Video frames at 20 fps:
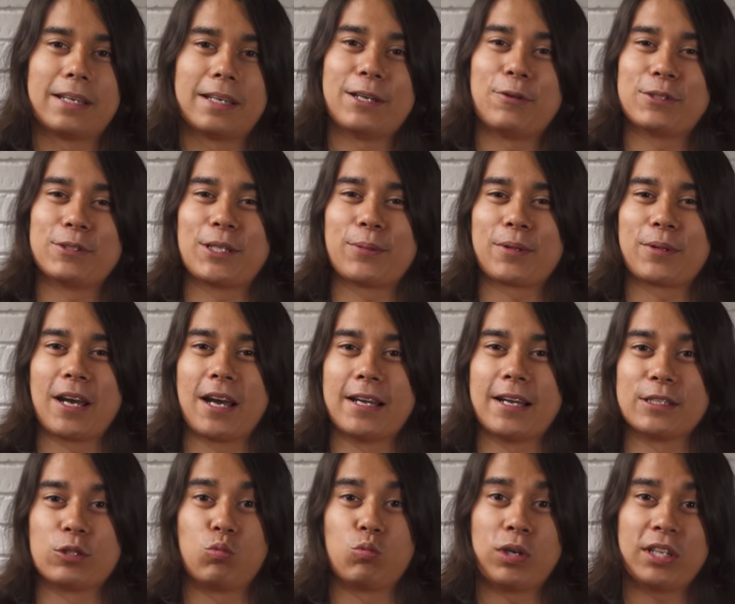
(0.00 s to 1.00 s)
Hey, what's up
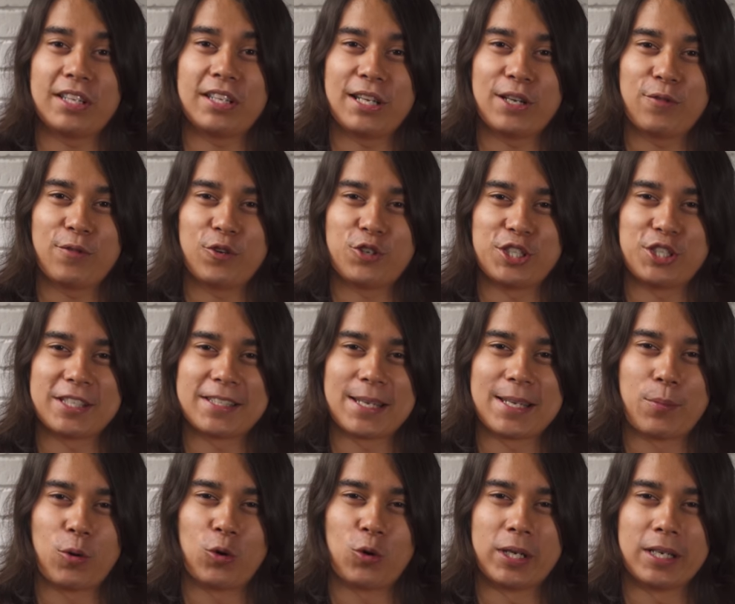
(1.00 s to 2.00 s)
guys? Will here for
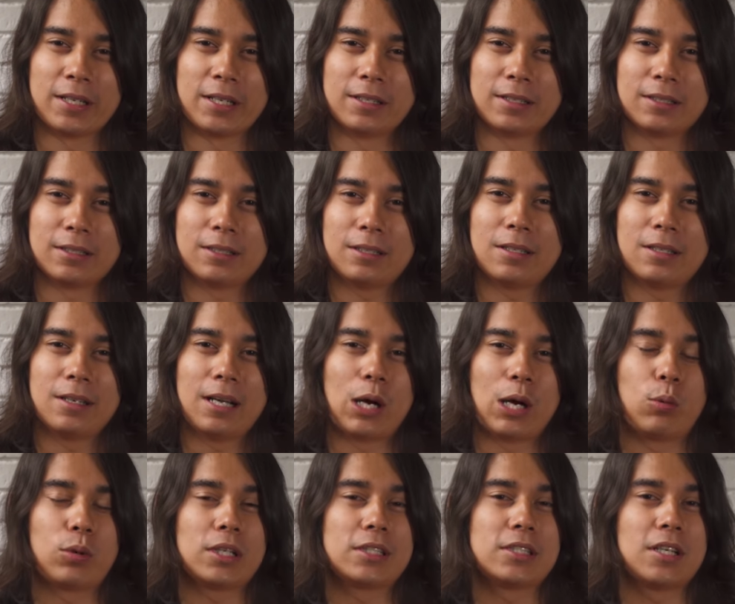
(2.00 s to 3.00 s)
GSM Arena. I
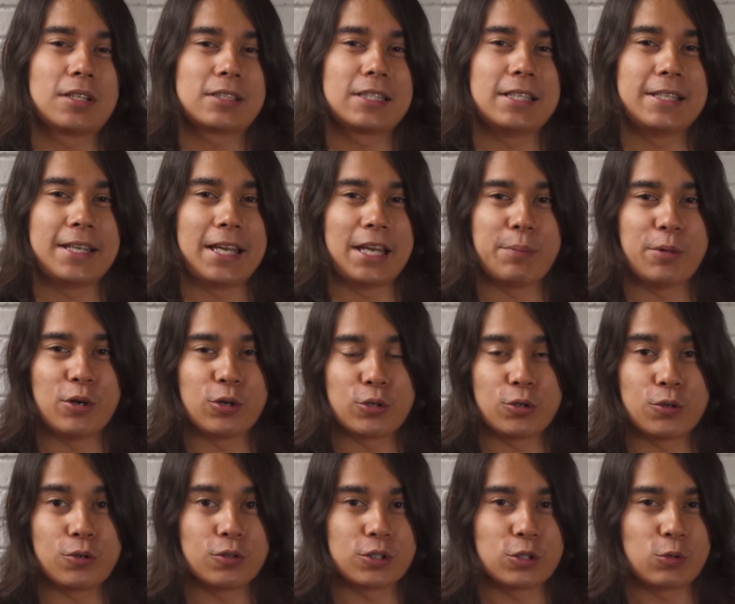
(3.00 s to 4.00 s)
want to talk today about
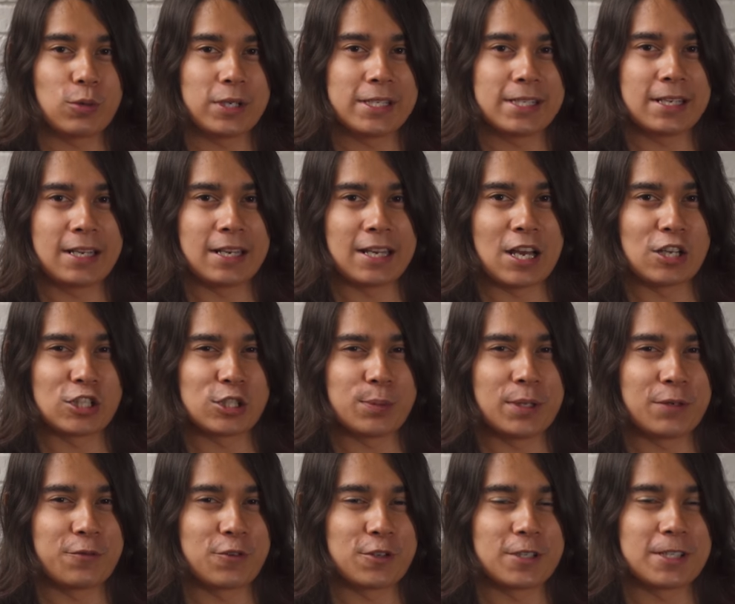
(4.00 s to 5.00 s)
Google's recent
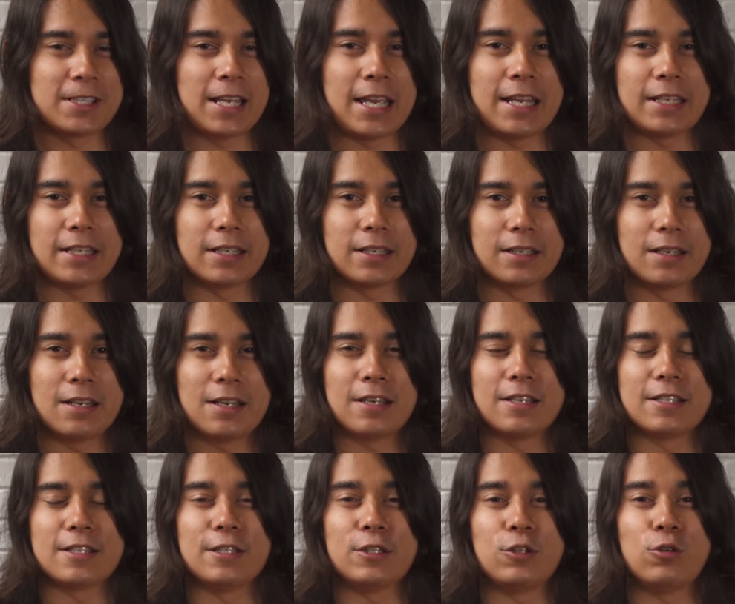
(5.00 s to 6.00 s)
announcement for Stadia,
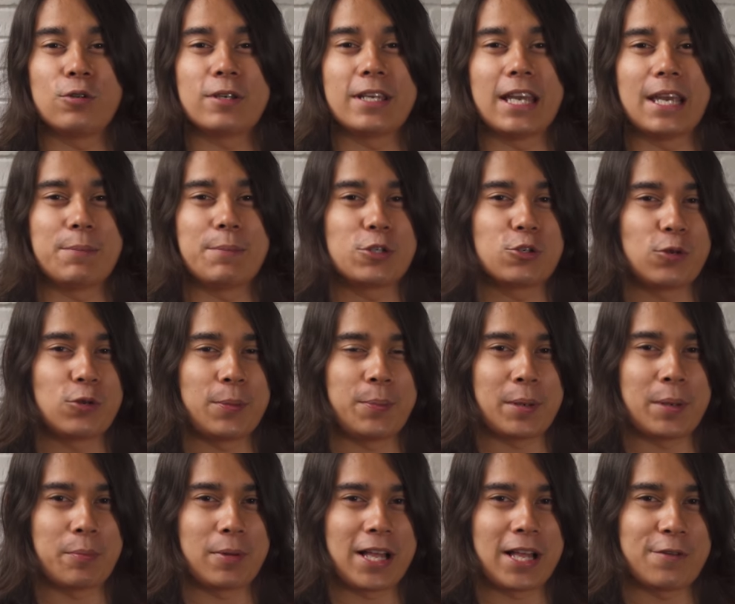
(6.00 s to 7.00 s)
its new game
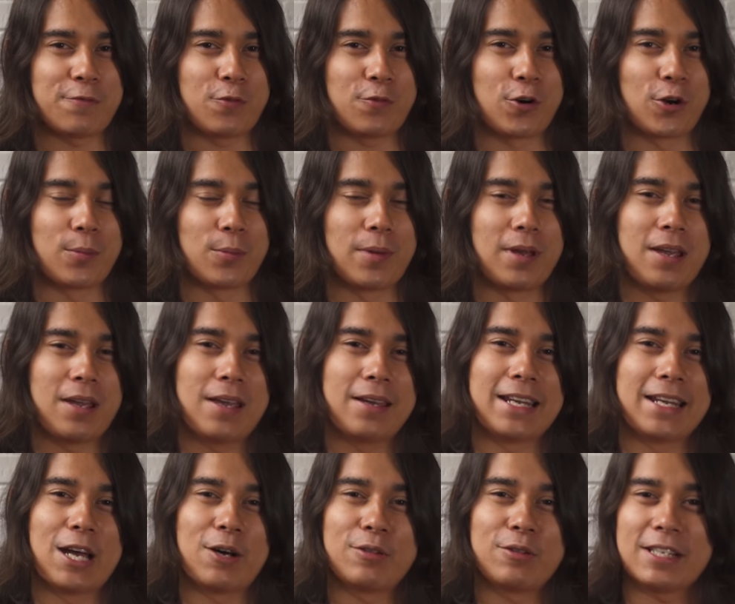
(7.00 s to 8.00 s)
streaming platform,
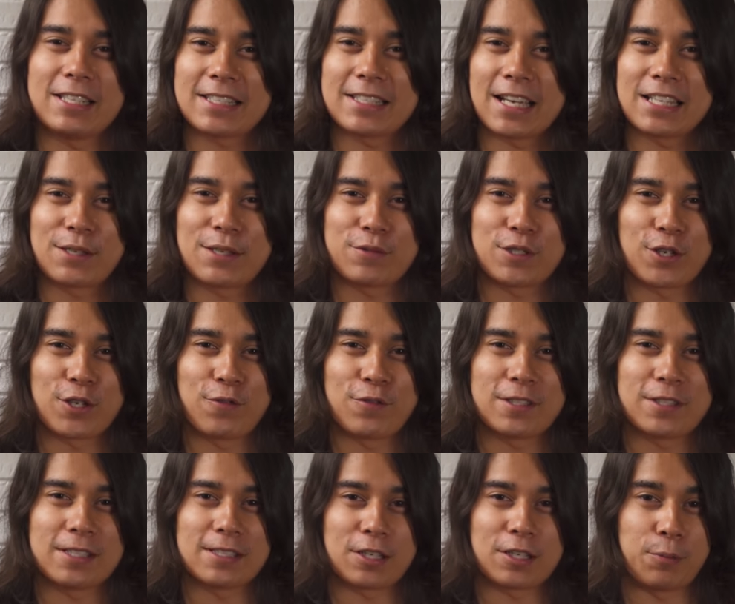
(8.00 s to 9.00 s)
and how these kinds of
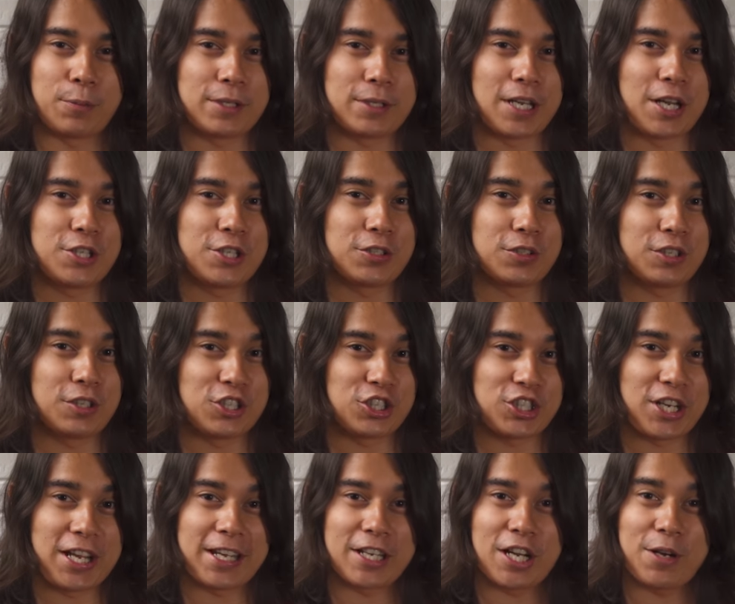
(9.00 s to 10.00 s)
services could potentially
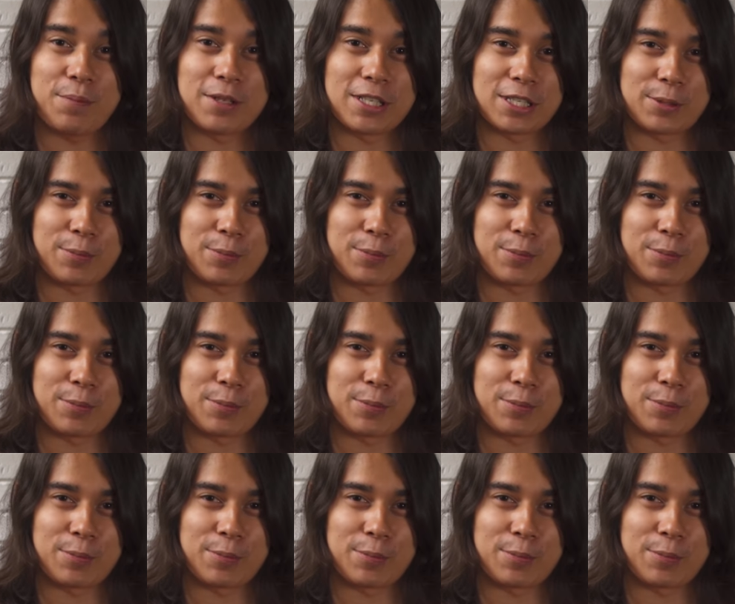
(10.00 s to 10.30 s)
shake up the